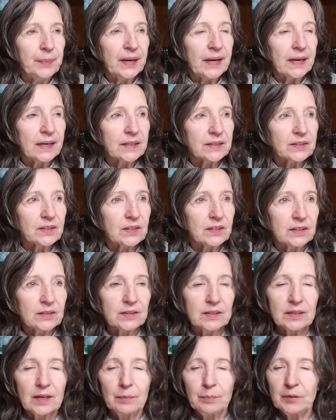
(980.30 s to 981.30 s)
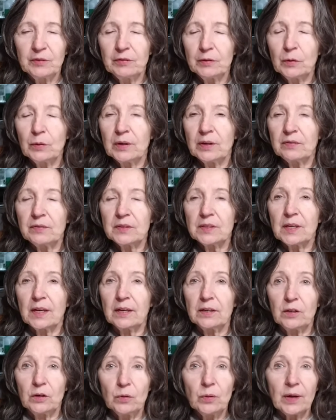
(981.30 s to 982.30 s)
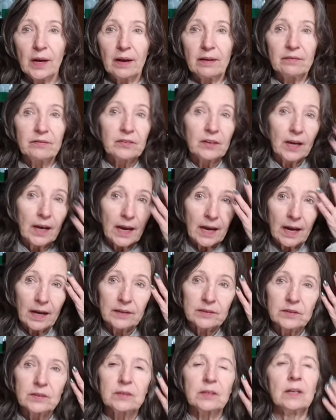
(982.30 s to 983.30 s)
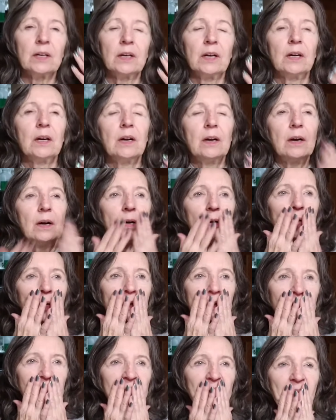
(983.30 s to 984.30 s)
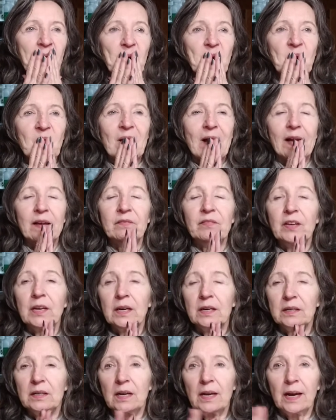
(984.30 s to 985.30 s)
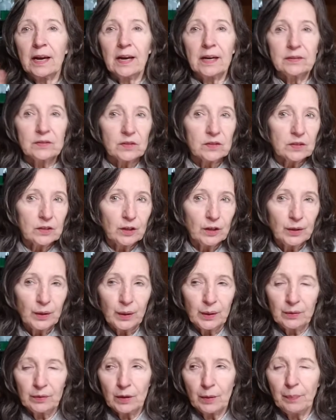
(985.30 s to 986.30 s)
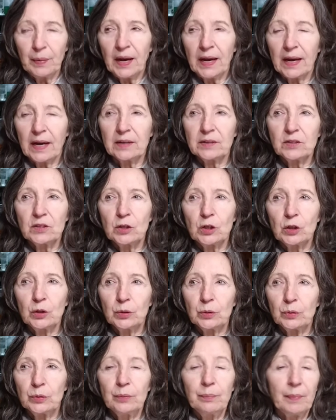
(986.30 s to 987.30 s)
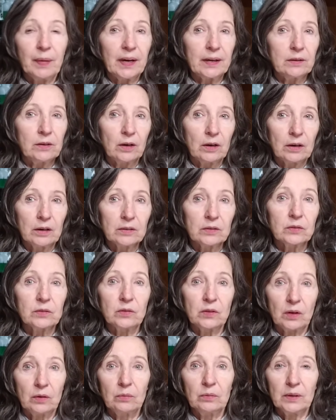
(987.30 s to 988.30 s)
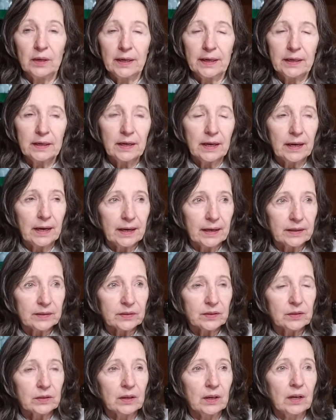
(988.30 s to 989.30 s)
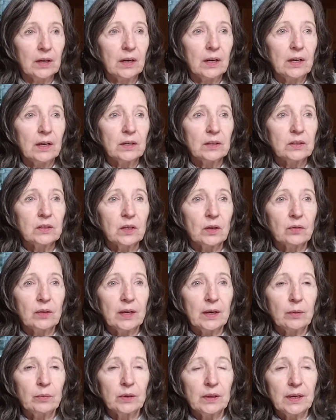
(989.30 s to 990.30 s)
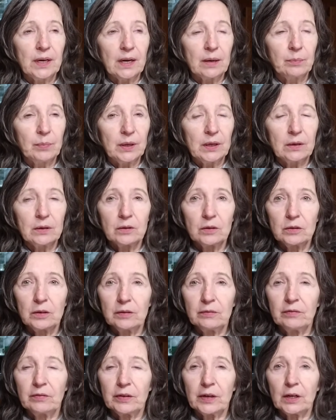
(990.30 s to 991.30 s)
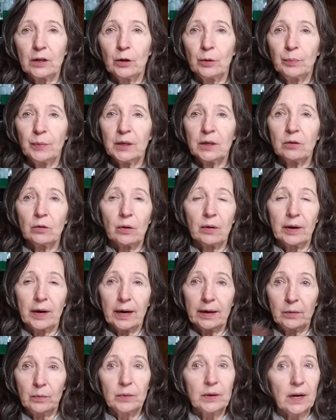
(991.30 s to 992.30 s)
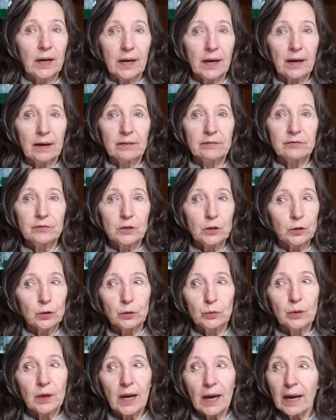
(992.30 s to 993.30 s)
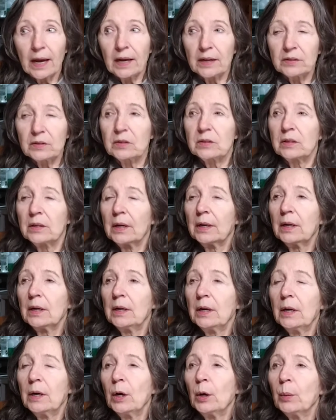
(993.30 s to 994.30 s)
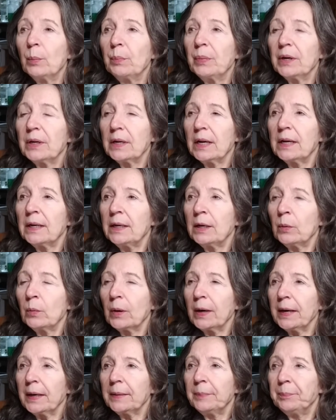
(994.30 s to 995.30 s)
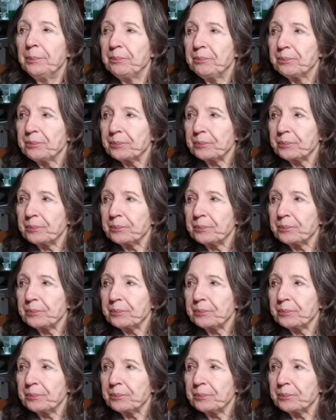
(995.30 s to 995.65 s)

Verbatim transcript: pets, and some of you have said you have cats. So I've had cats in the past too. My dogs don't like cats, so that would not be a good environment or I would have two cats. But anyway,